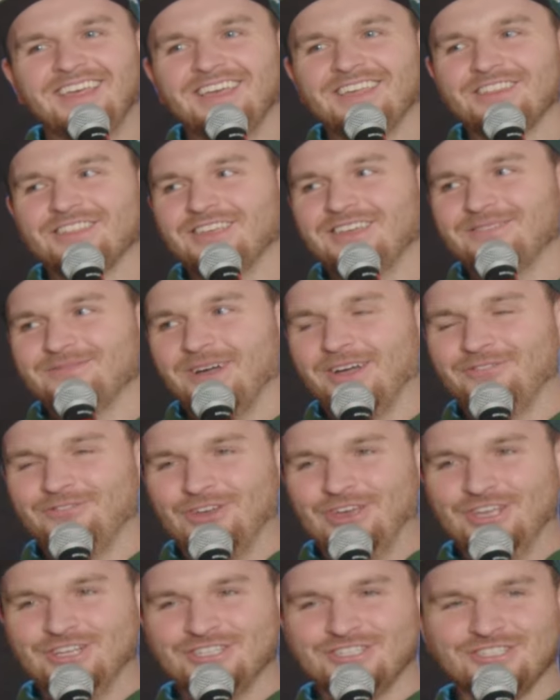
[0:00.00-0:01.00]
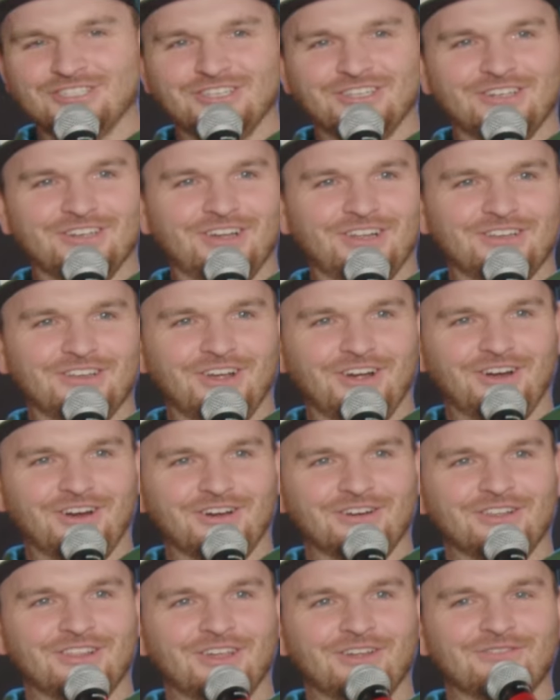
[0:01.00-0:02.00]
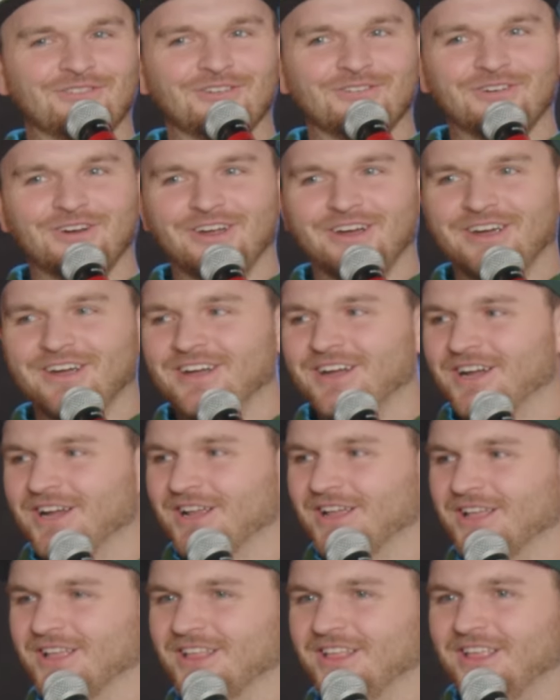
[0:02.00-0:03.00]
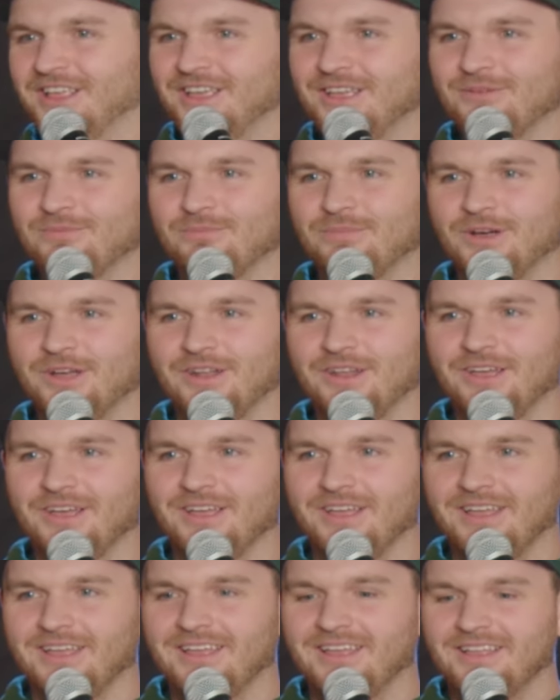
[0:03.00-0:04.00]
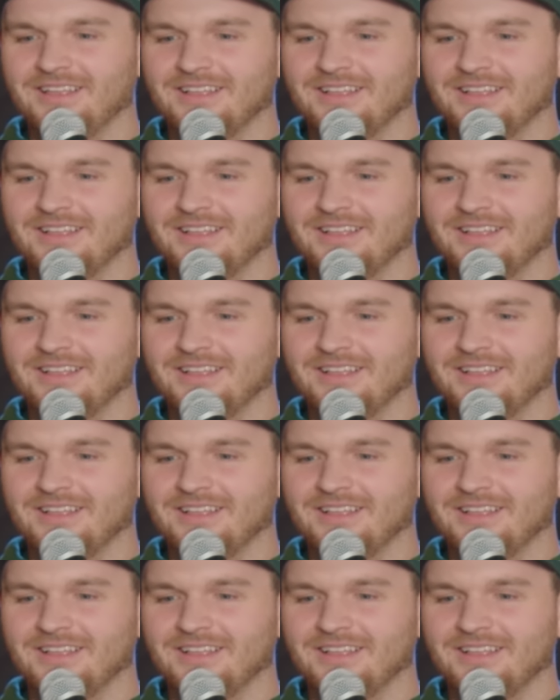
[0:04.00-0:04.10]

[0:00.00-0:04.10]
Seeing my face shitting on yards everywhere, but uh,